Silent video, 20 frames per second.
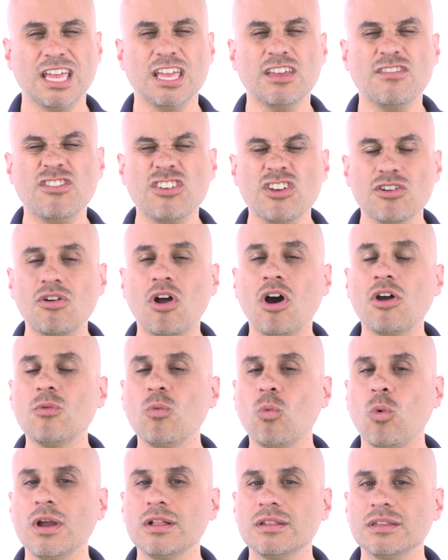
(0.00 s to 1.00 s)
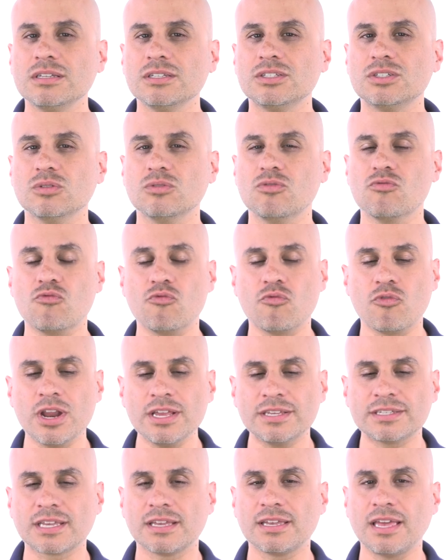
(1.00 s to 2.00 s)
If you're unwilling to
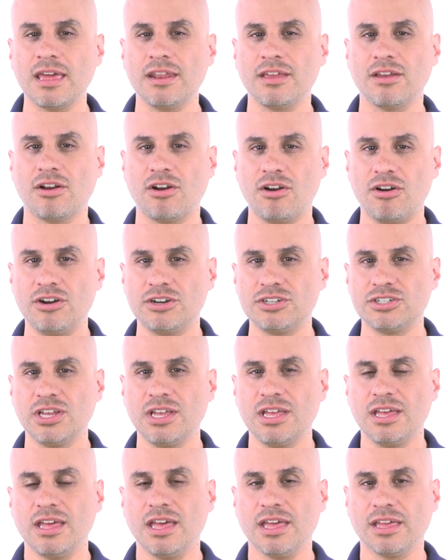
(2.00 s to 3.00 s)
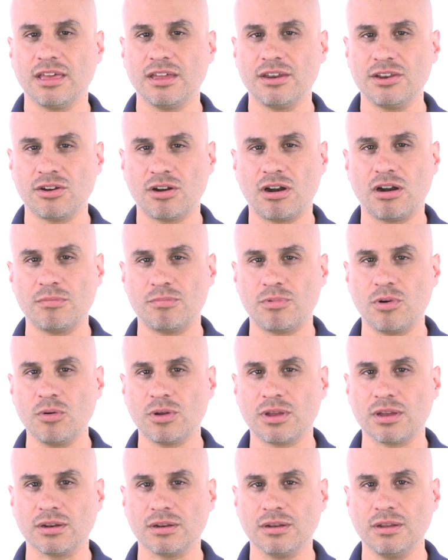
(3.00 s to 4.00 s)
risk getting hurt and getting your heart
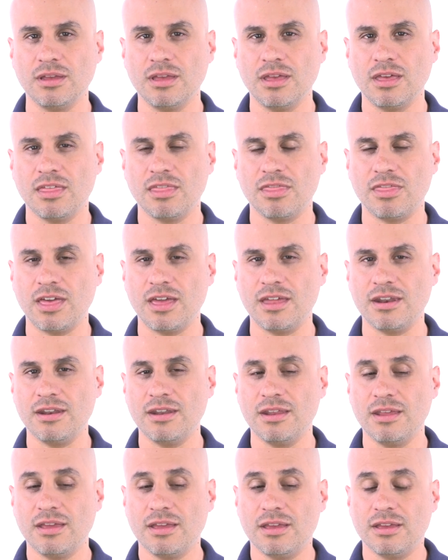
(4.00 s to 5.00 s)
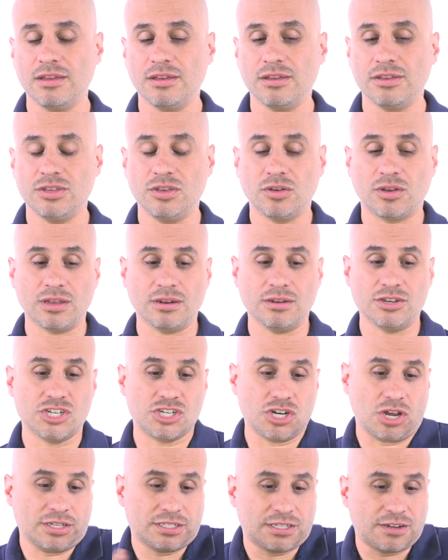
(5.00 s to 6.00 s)
broken, then you can
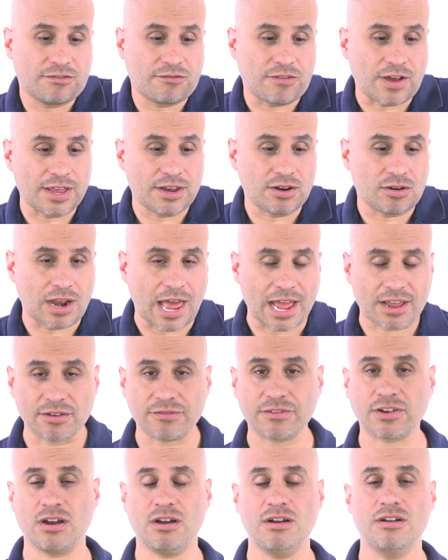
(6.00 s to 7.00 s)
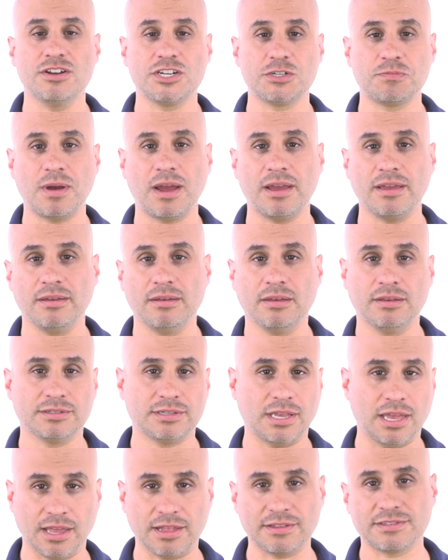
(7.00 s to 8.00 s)
justify your lack of courage by
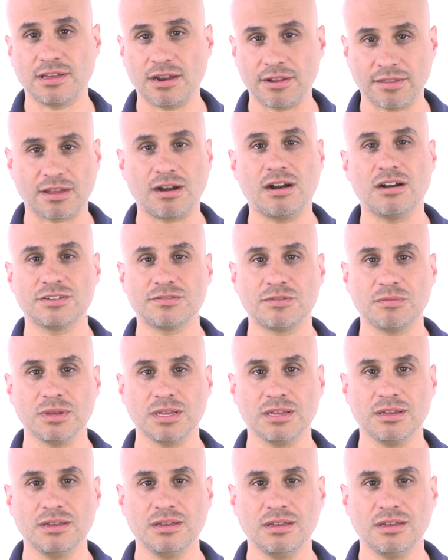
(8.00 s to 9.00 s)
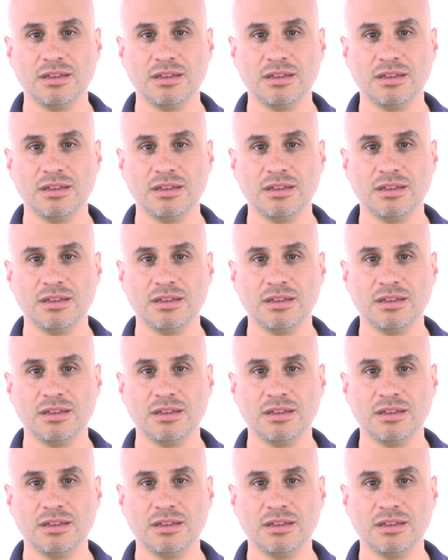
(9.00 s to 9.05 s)
saying it's not on the cards for me.